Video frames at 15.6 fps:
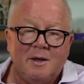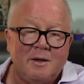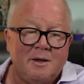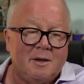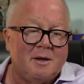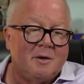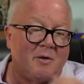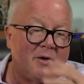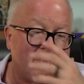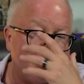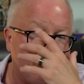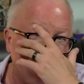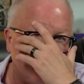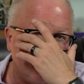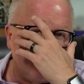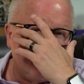You know what?
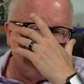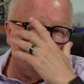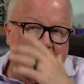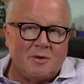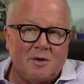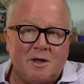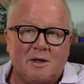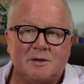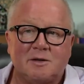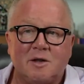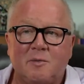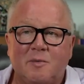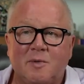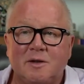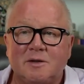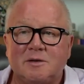Thank you. You guys help
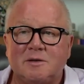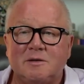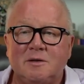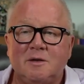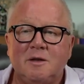us.